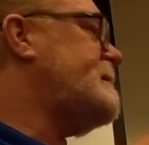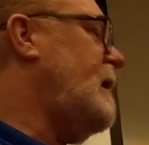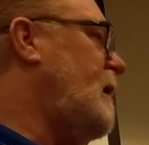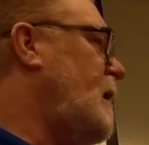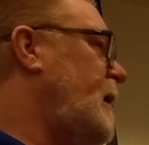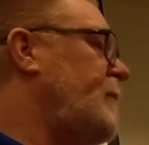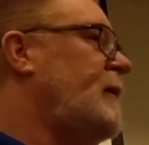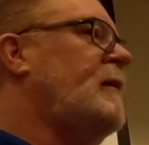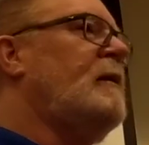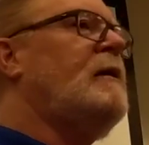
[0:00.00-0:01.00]
time.
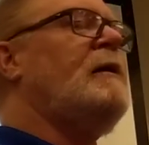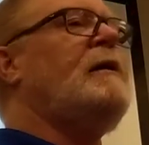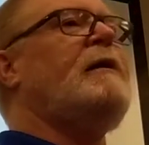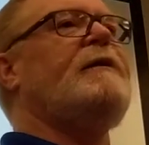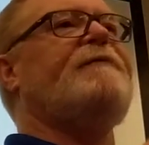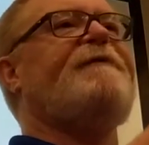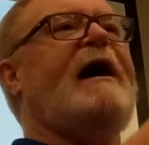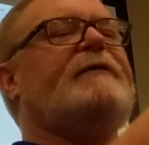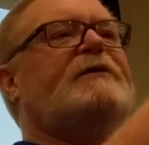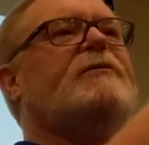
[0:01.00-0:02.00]
The
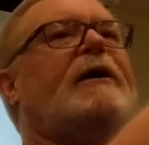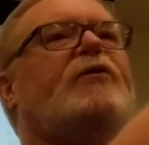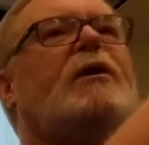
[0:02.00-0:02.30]
fact they try to